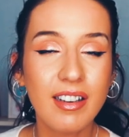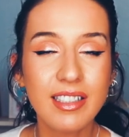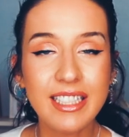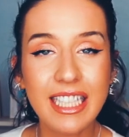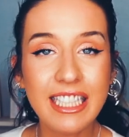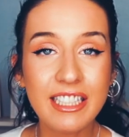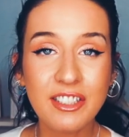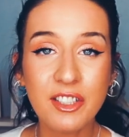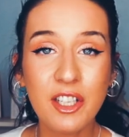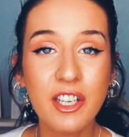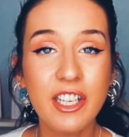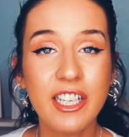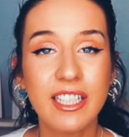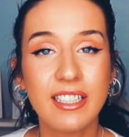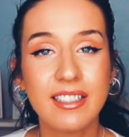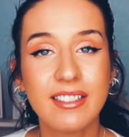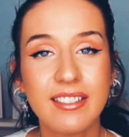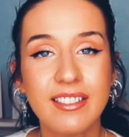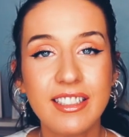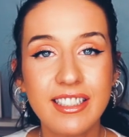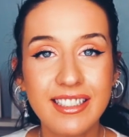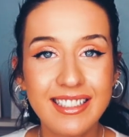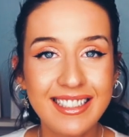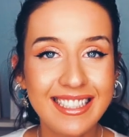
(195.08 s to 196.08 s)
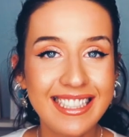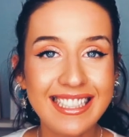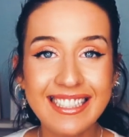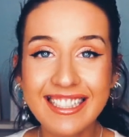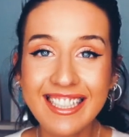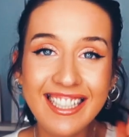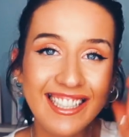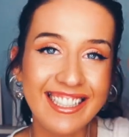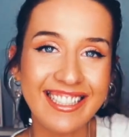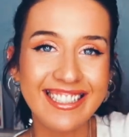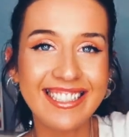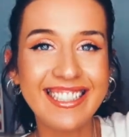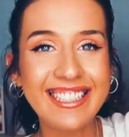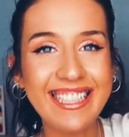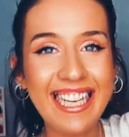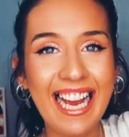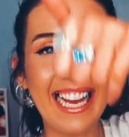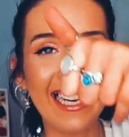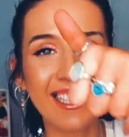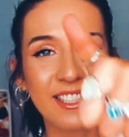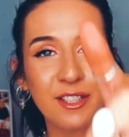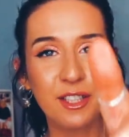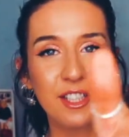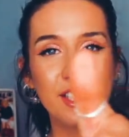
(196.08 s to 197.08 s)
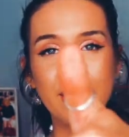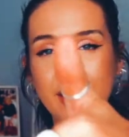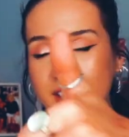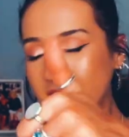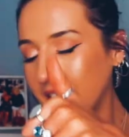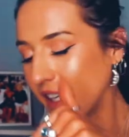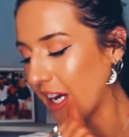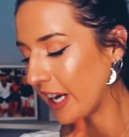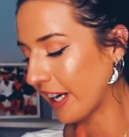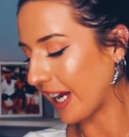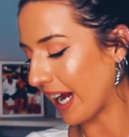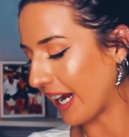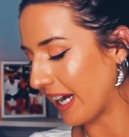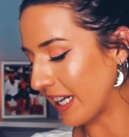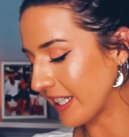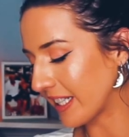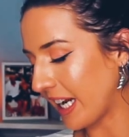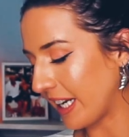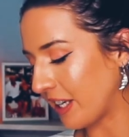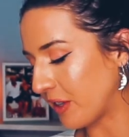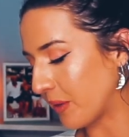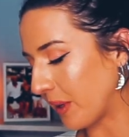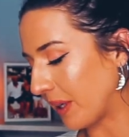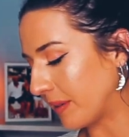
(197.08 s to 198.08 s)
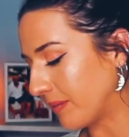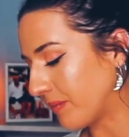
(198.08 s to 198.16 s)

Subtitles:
it's good. It's good. Yeah, good. Okay, let's get into it.